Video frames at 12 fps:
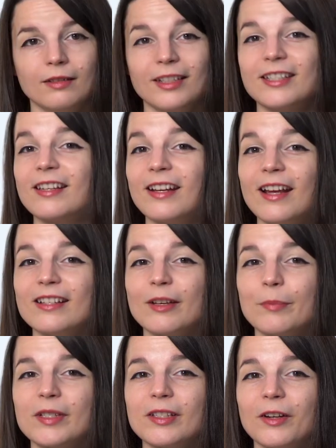In today's
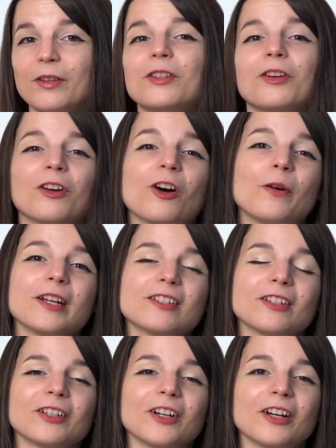episode, you're going
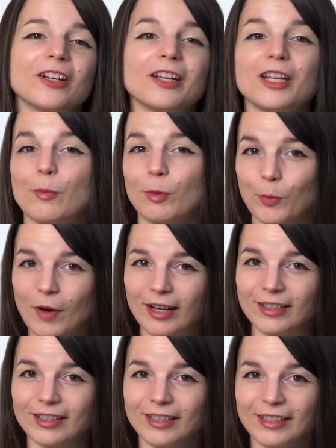to learn, number
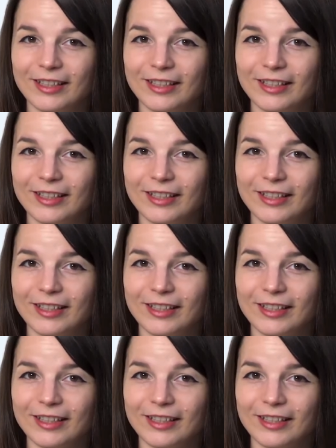1,